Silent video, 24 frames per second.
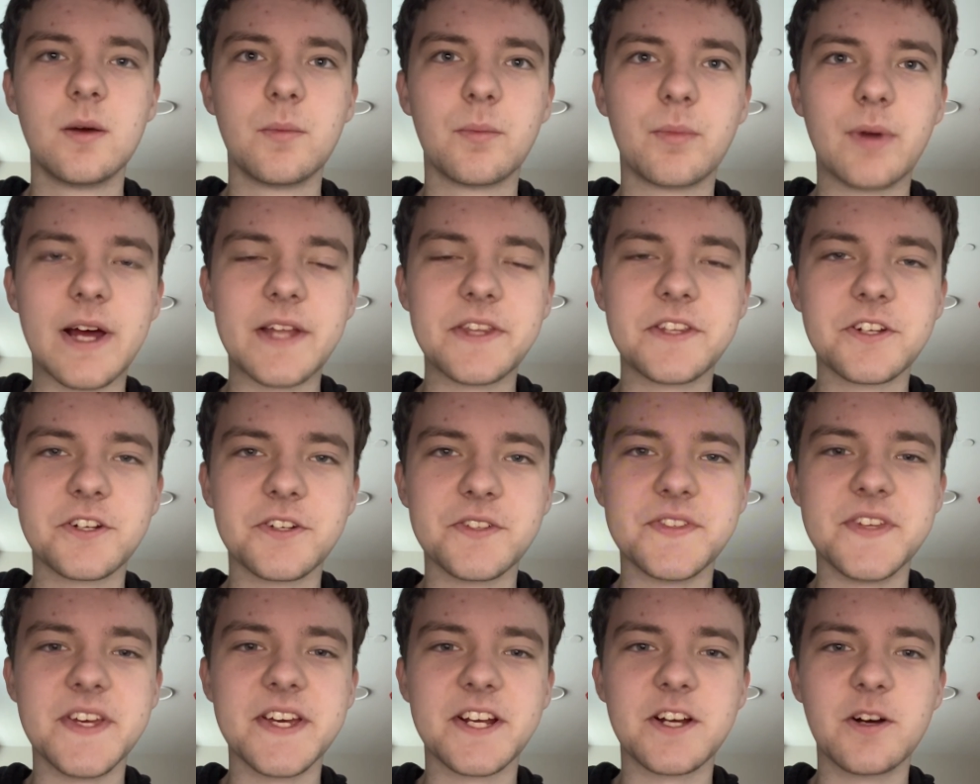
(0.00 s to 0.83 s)
Practical
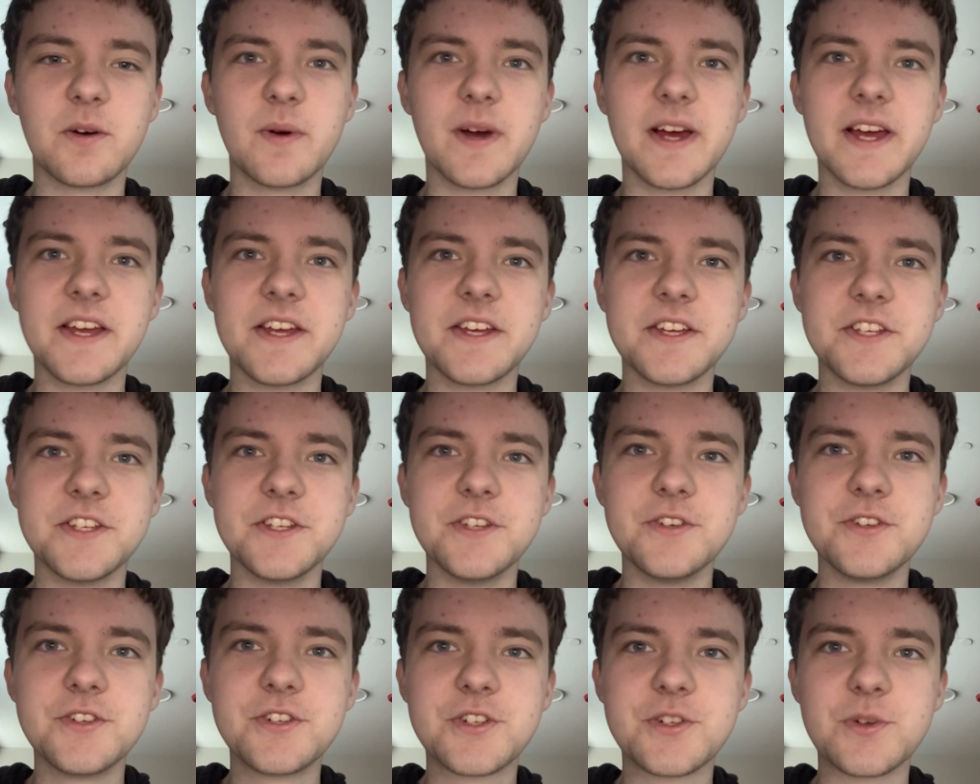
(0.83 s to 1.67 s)
takeaway.
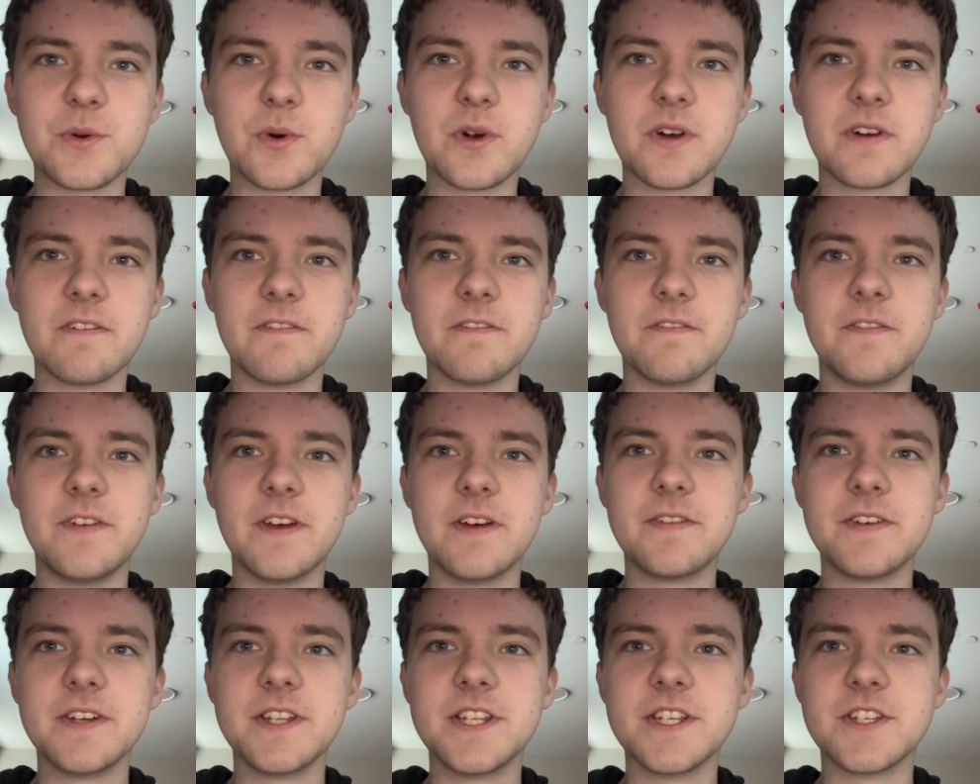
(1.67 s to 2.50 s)
Use short,
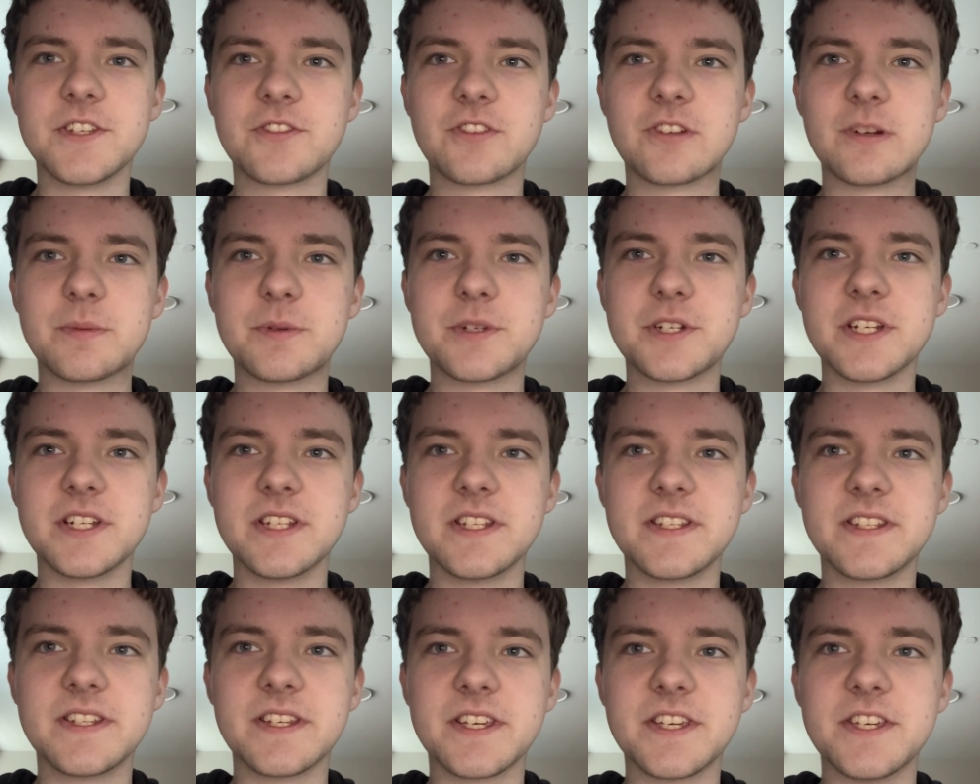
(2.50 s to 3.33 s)
vivid
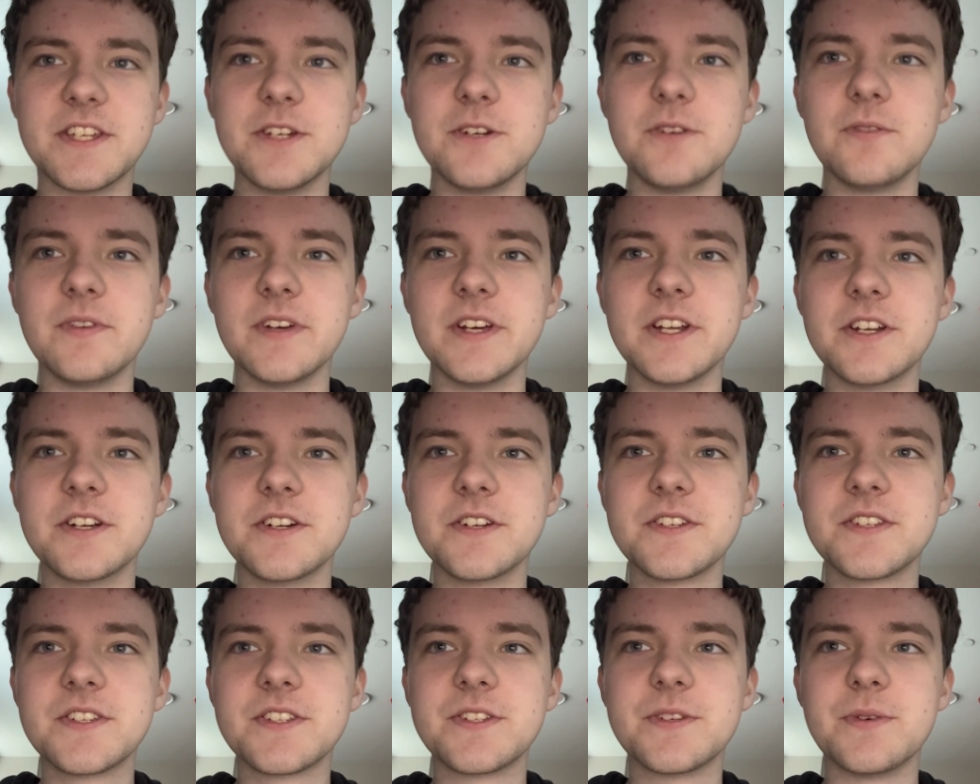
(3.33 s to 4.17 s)
descriptions to cue
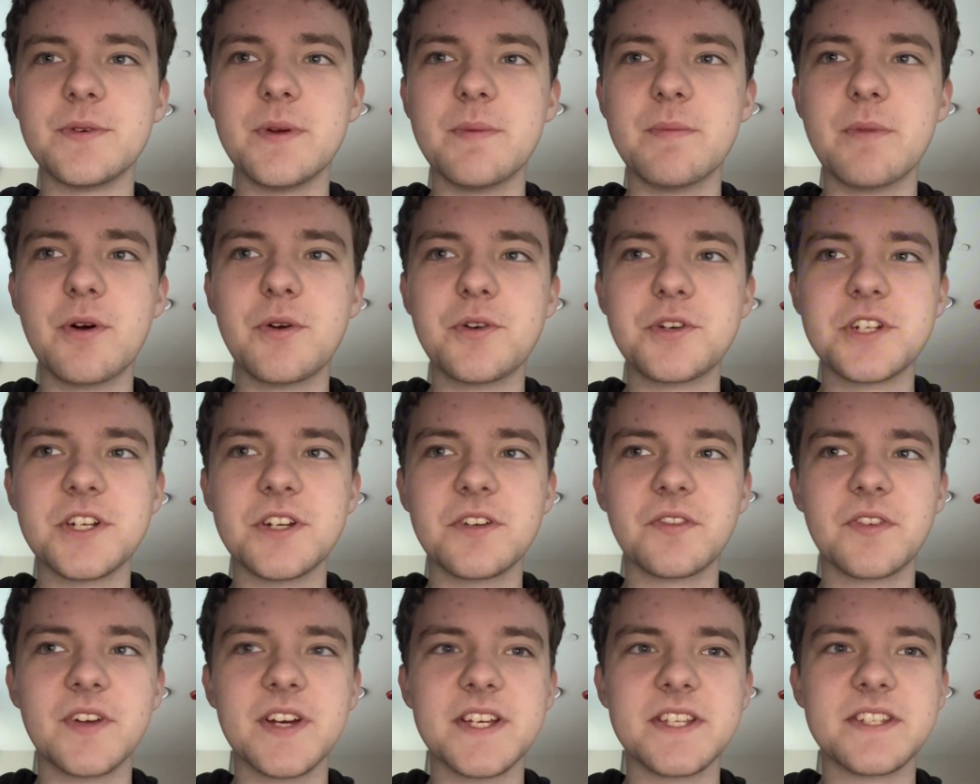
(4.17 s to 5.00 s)
readers to emotion
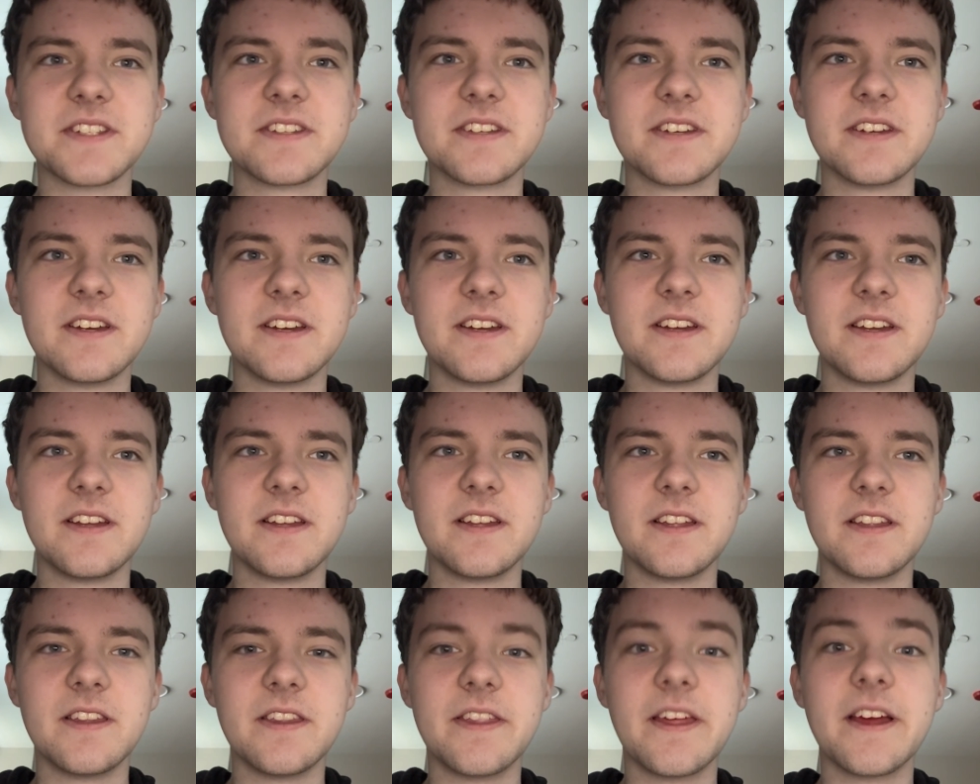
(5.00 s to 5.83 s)
at risk,
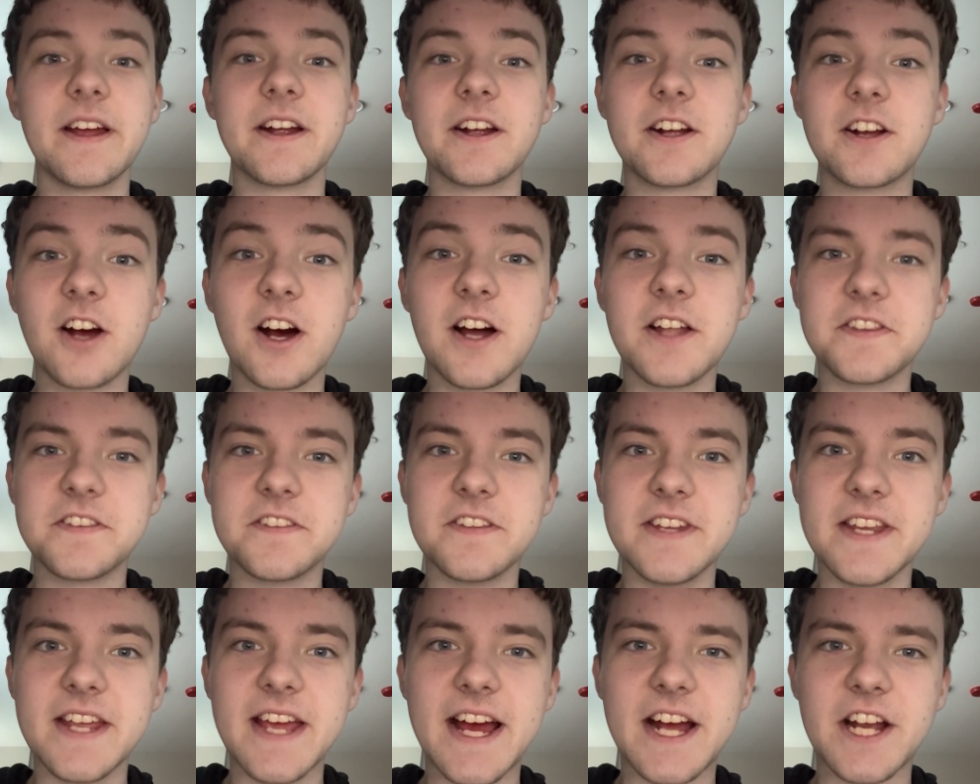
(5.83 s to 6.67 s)
then cut to
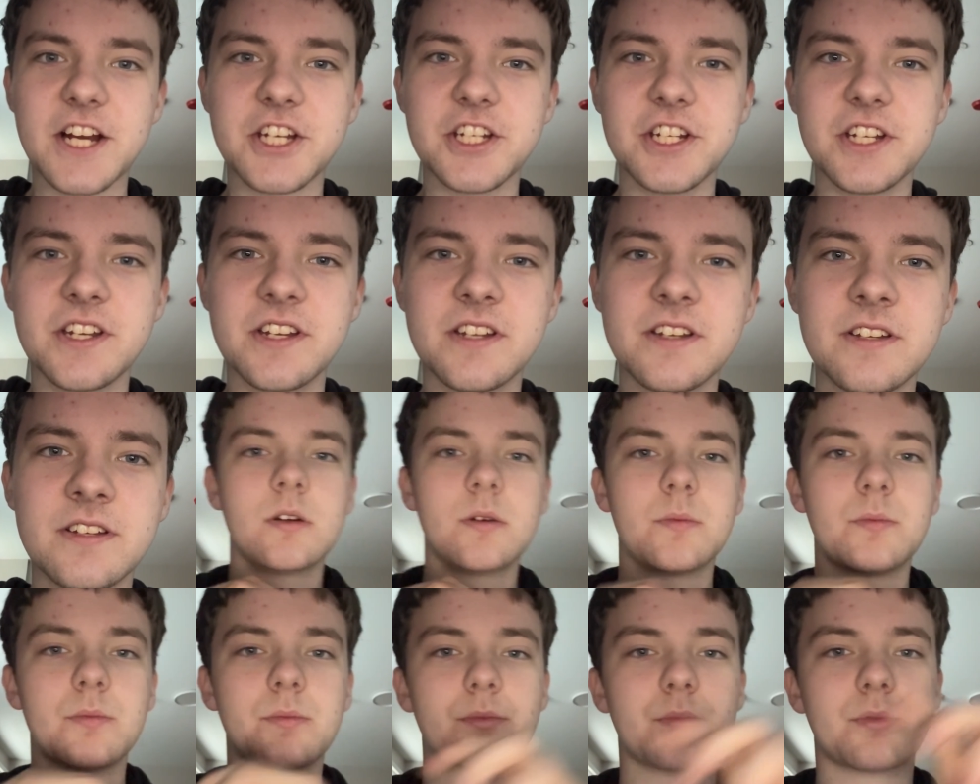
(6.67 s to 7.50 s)
the action.
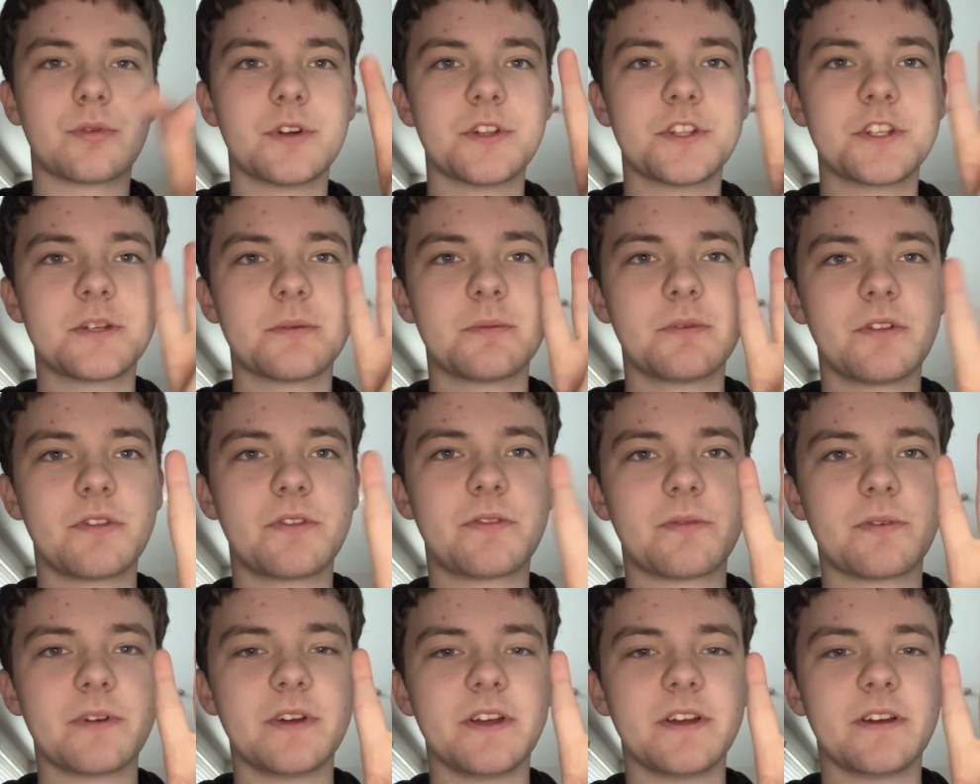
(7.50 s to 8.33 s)
Principle
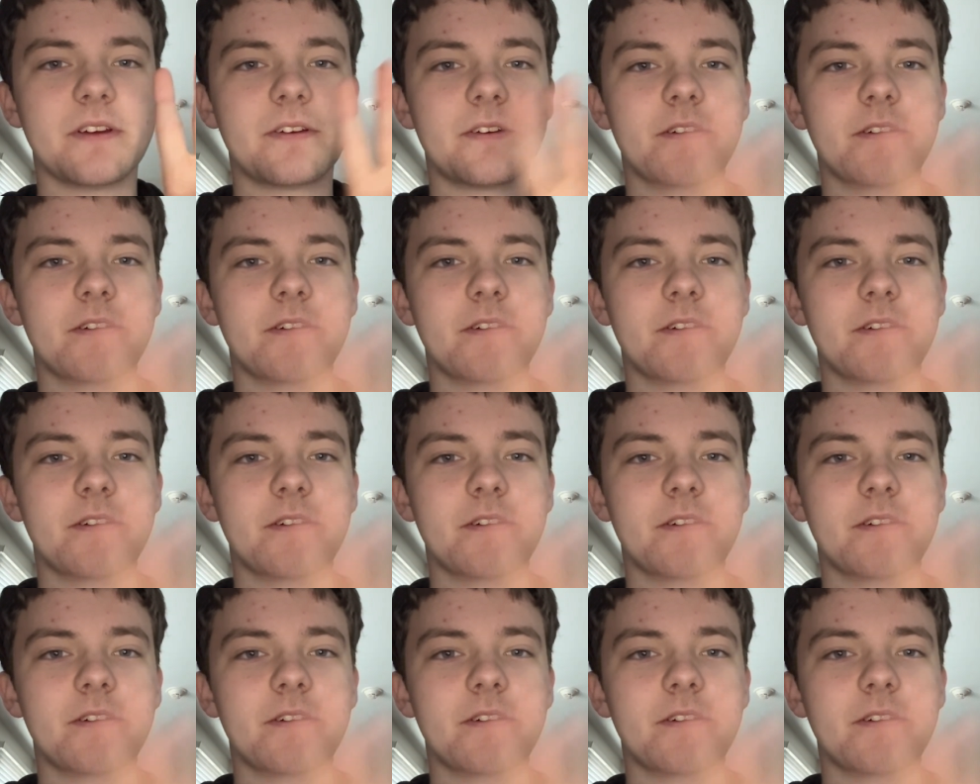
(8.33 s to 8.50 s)
3.